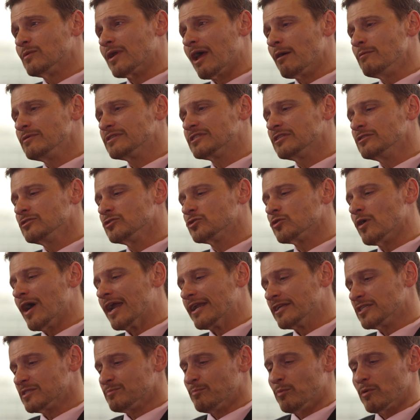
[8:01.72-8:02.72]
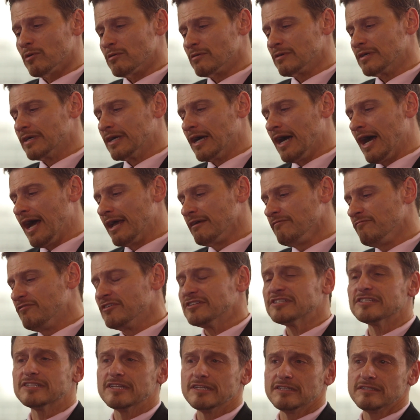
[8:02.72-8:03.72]
when I was in Johannesburg, I
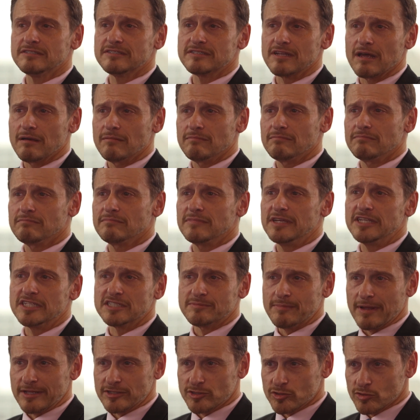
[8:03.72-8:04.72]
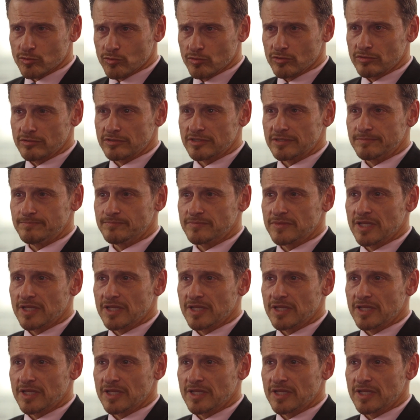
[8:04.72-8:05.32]
visited some Hizmet schools.